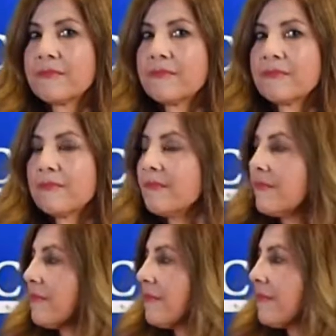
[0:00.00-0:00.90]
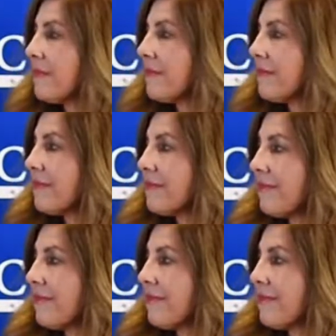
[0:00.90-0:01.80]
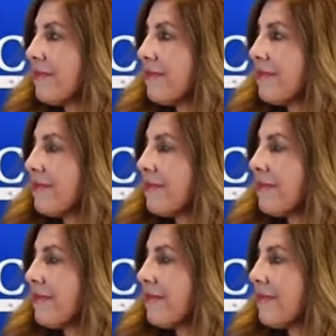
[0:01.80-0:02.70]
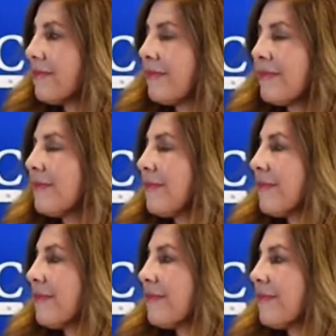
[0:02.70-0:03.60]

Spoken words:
This person isn't speaking.